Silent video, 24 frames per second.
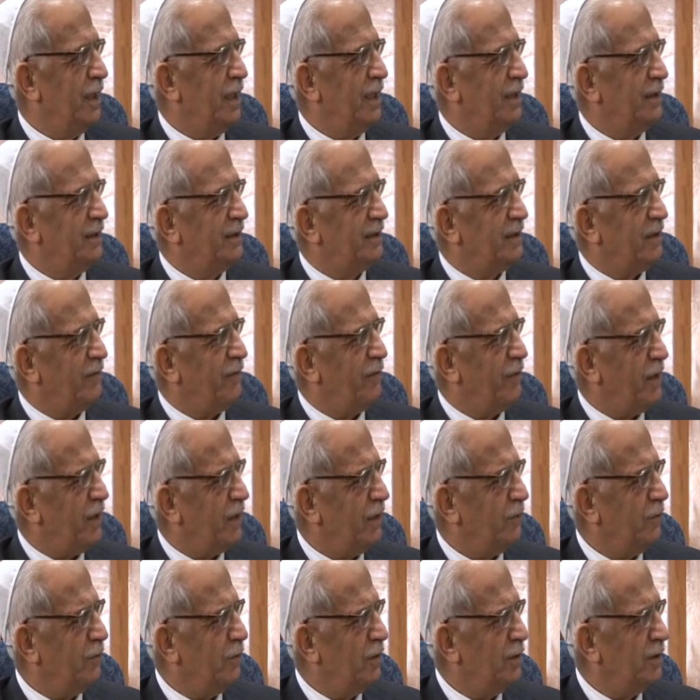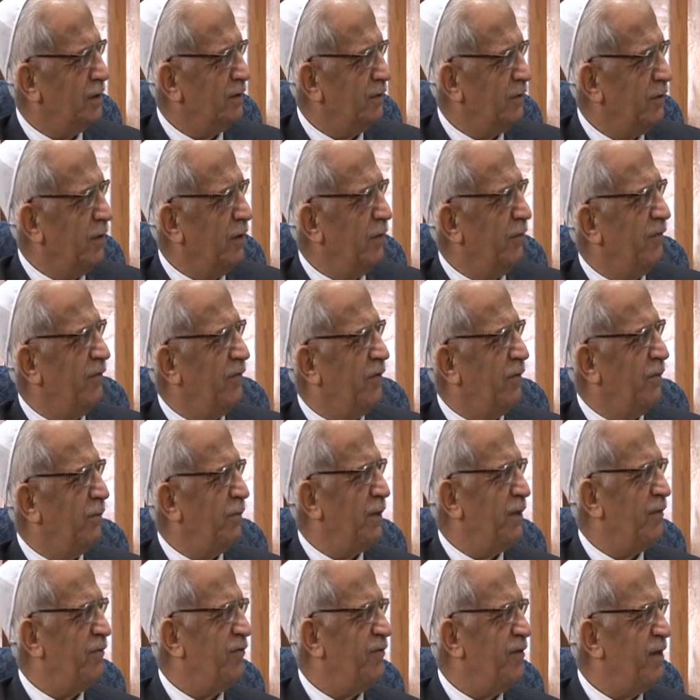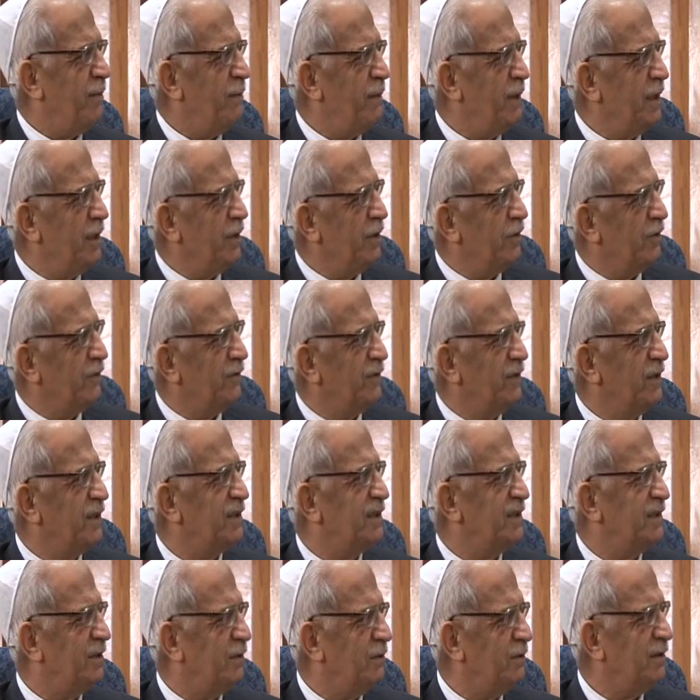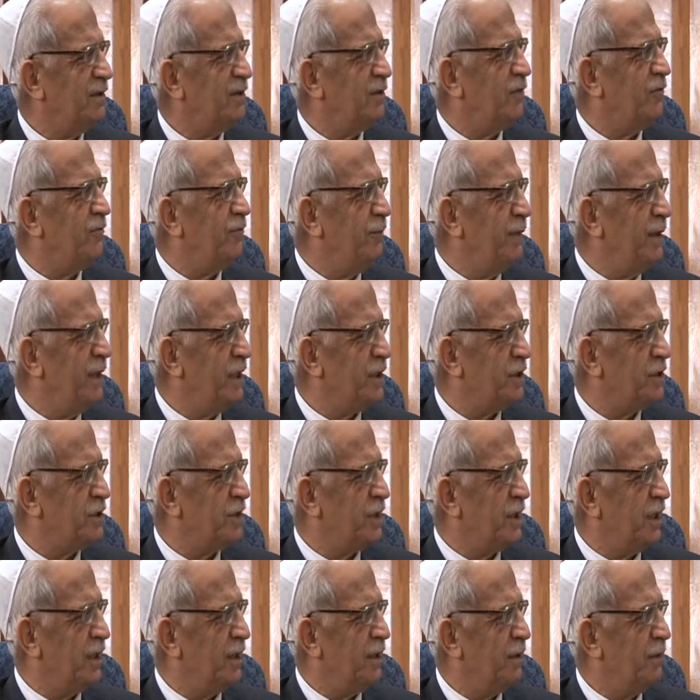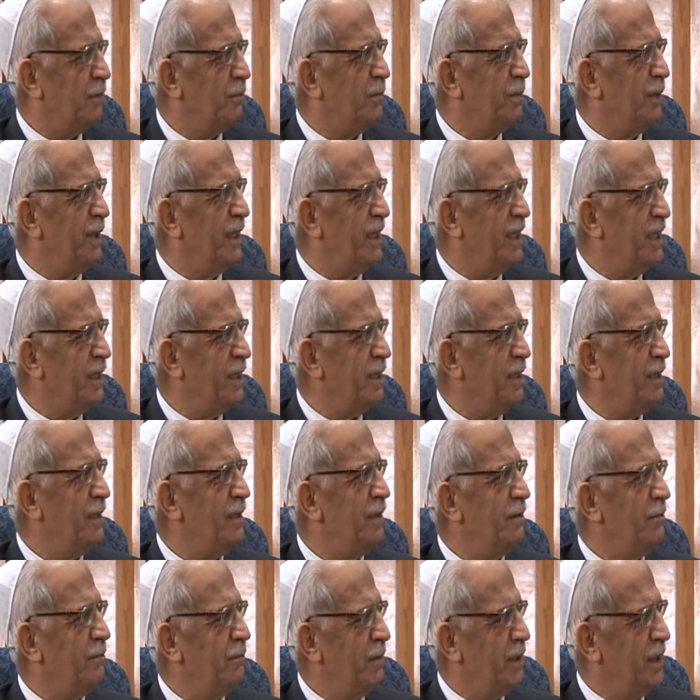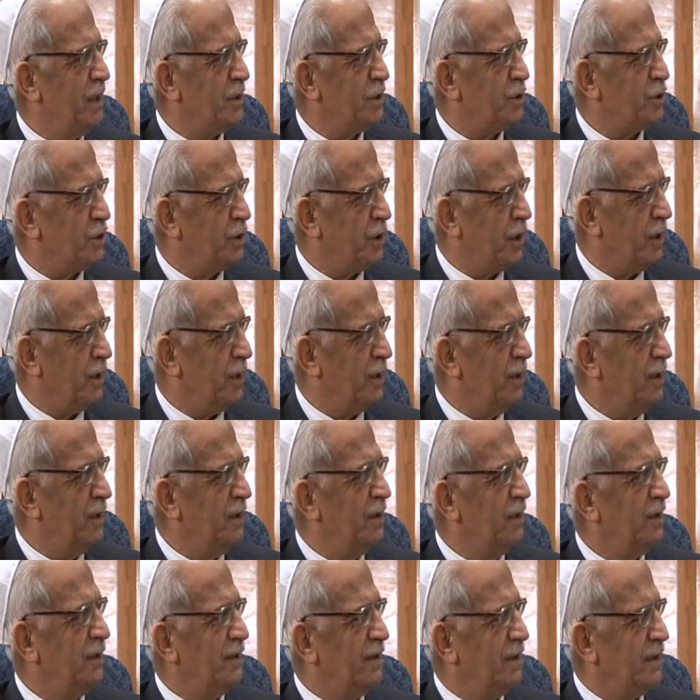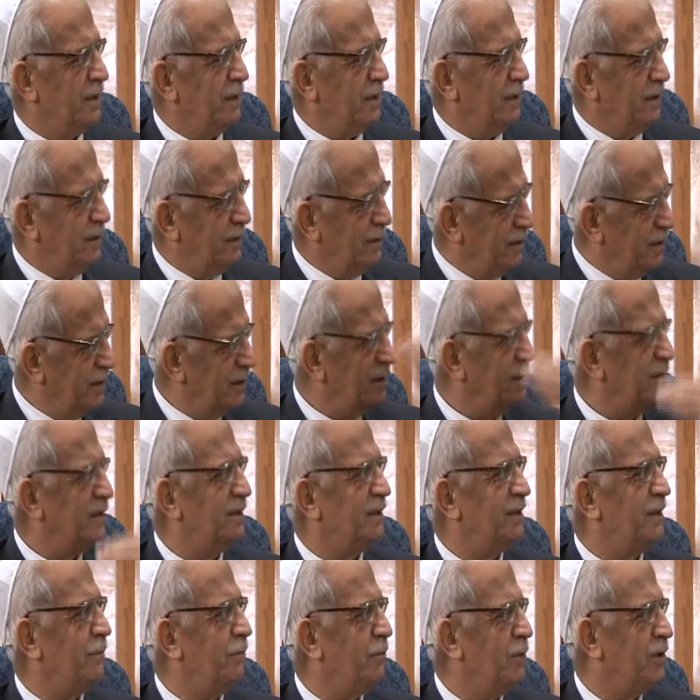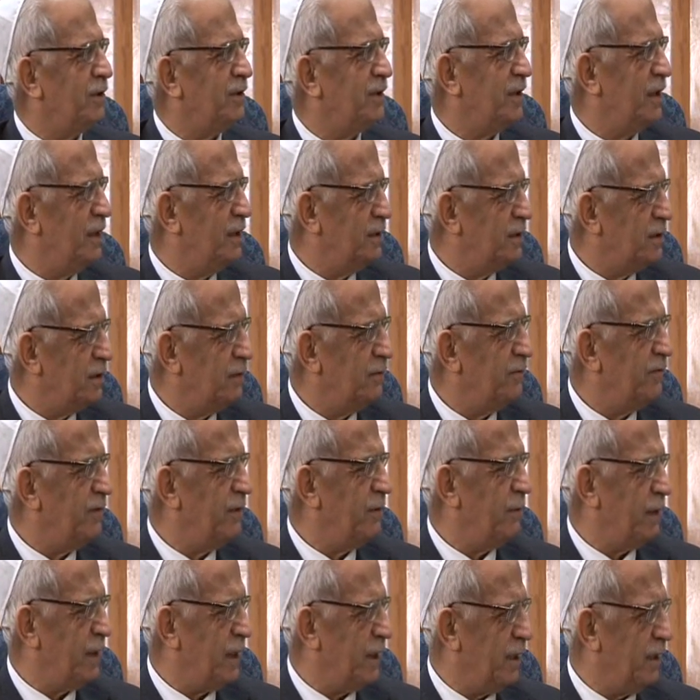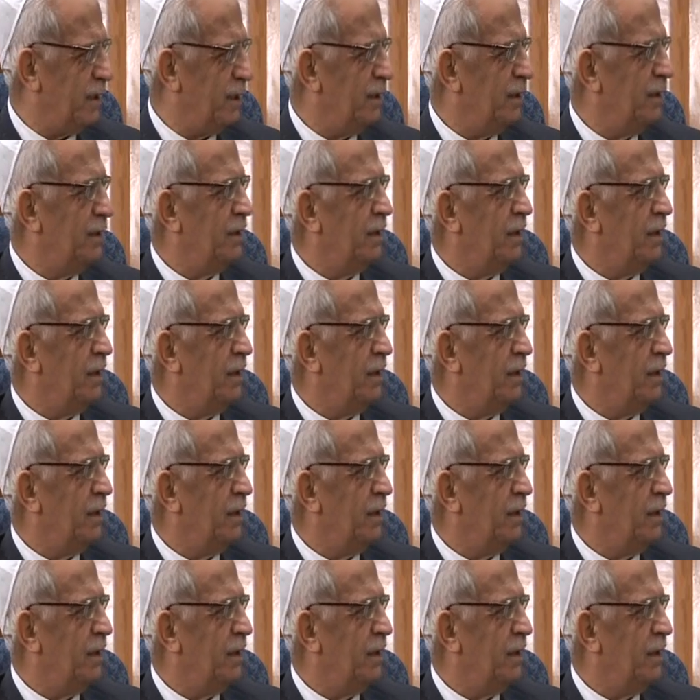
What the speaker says: And Tzafar was from the family of the sons of Menashe, Bnei Menashe. This is the most ancient family.